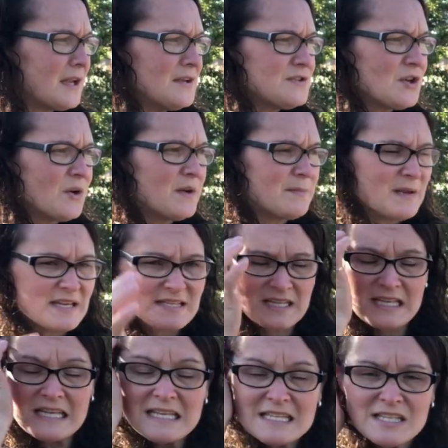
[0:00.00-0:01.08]
so it makes it
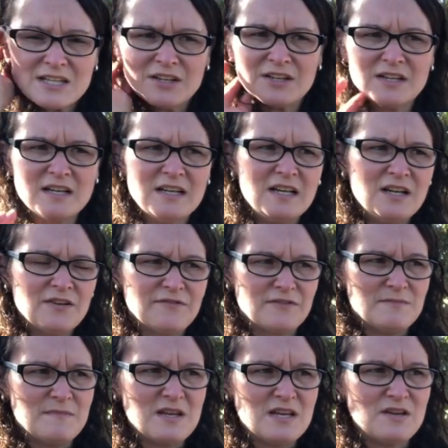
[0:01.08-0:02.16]
easier for
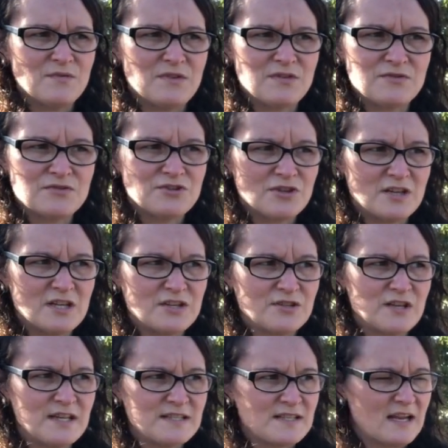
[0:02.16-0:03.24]
me with those jerky
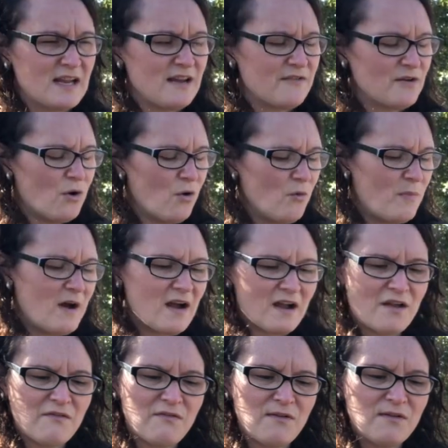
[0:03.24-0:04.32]
treats and I have a whole
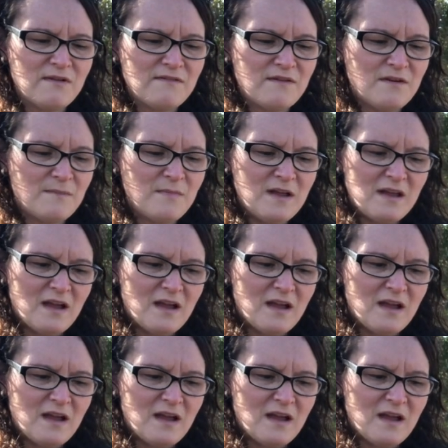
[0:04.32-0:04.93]
pocket full of them.